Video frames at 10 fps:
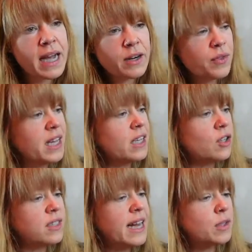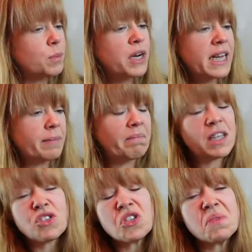I don't think it looks as pretty.
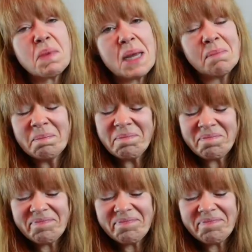That's just me.